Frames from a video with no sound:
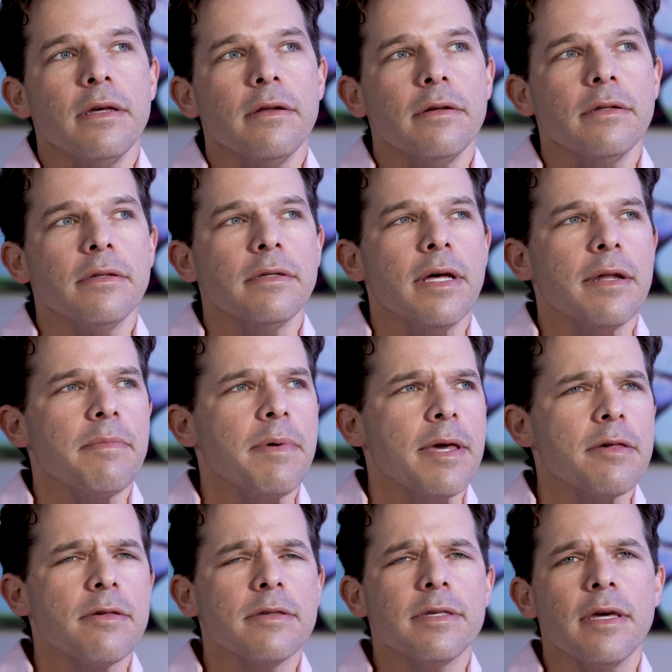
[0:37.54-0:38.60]
A lot of
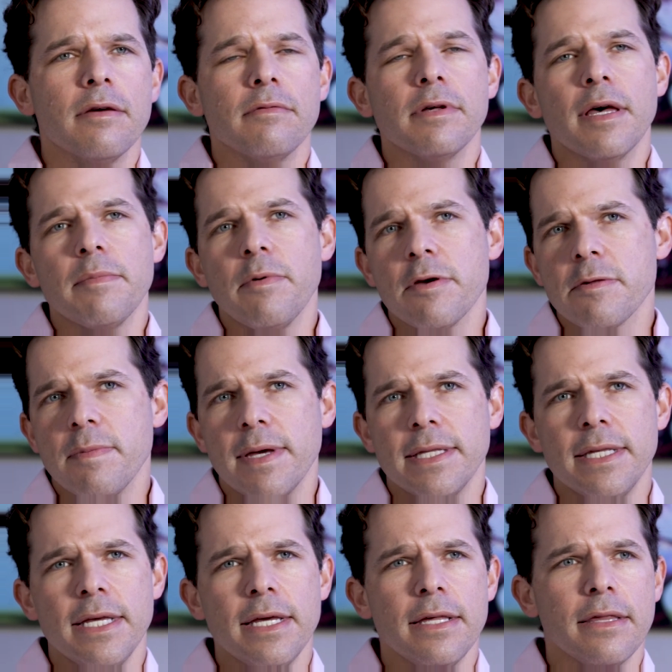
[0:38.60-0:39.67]
patients say, well, I brush my
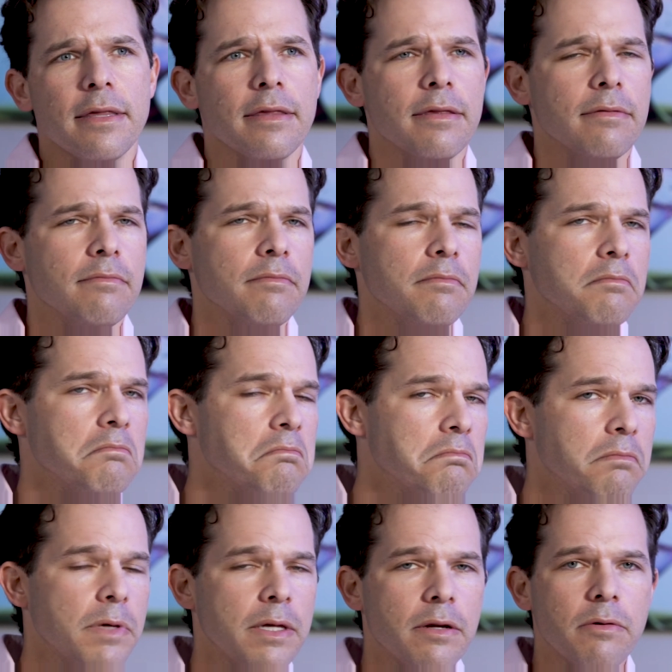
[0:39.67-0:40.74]
teeth.
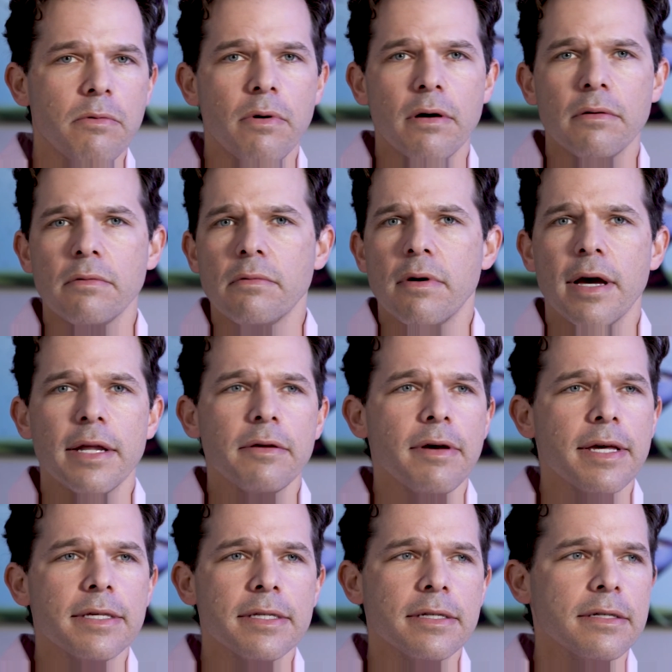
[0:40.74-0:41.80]
Why do
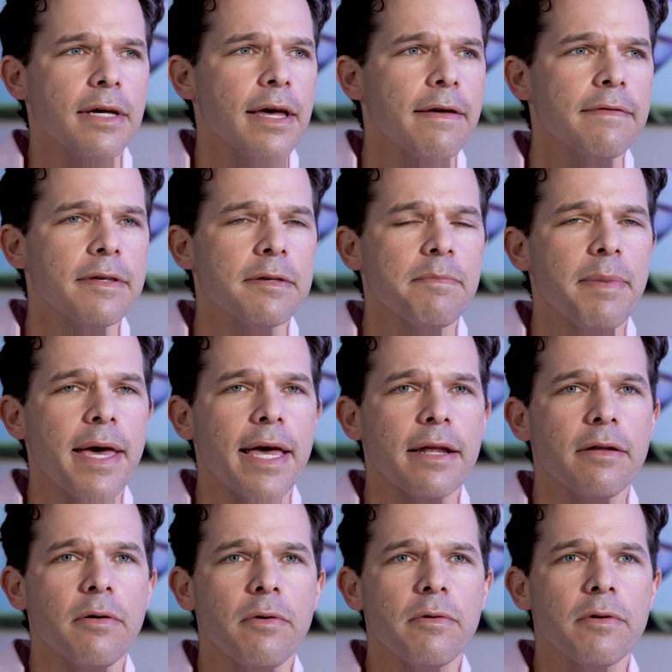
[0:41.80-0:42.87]
I still have this
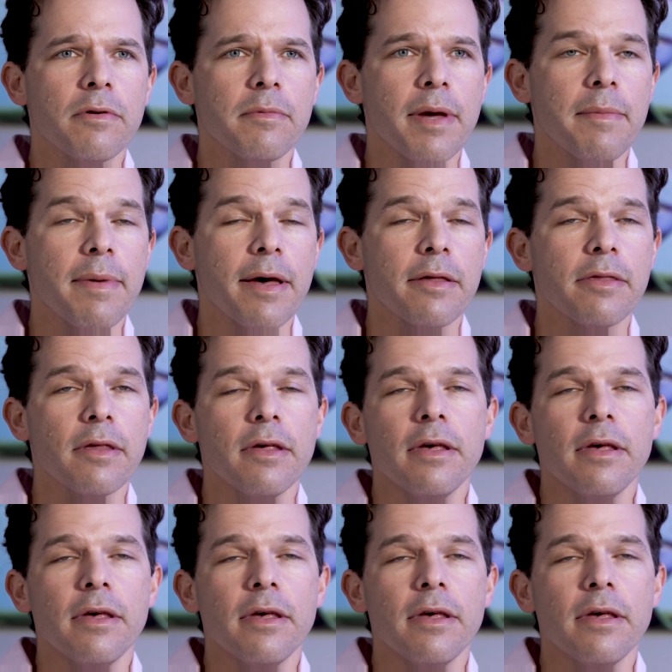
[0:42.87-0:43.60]
bad odor in my mouth?